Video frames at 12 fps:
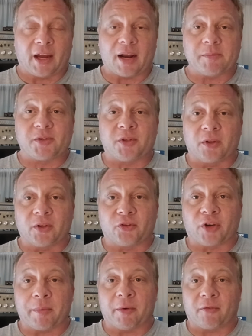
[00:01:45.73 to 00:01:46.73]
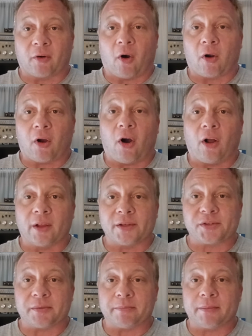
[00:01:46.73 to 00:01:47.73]
and I'm still in treatment for
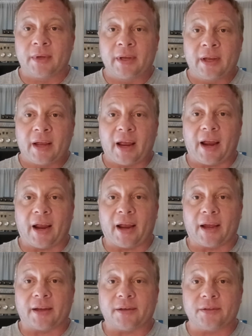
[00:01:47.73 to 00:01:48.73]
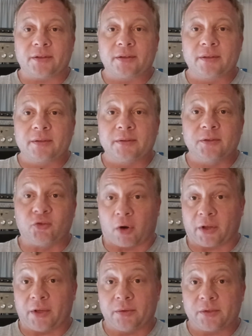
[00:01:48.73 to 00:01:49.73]
alcoholism and
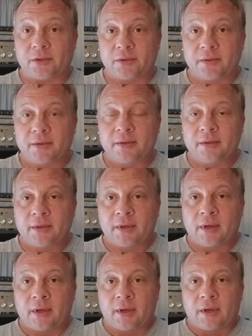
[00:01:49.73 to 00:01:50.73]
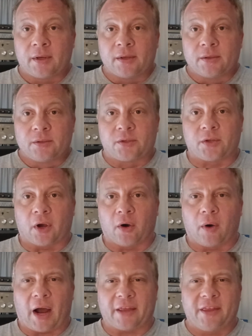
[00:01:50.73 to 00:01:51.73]
drug use.
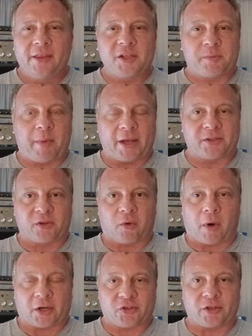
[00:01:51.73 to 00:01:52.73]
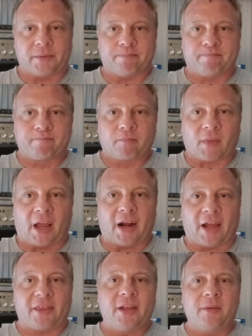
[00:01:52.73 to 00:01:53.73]
So I think this begs the question,
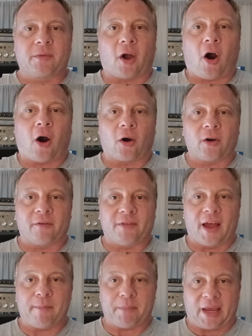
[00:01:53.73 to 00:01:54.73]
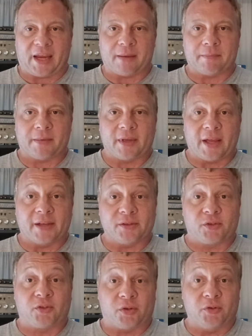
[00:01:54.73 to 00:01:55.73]
and I think the heart of that meme
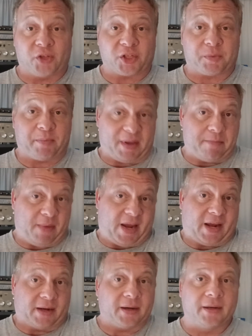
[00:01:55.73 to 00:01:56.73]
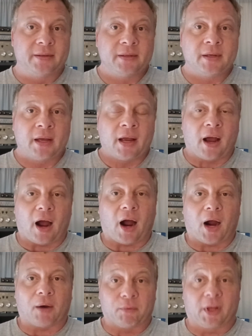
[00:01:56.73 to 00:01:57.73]
is to just be mean.
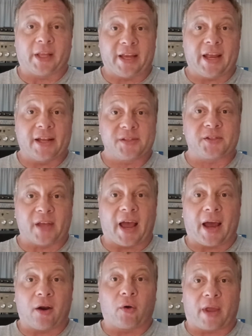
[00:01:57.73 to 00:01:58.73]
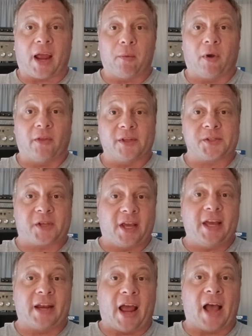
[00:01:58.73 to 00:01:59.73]
Really, it's that, okay, well, this
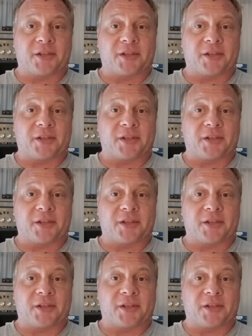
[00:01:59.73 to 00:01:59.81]
kid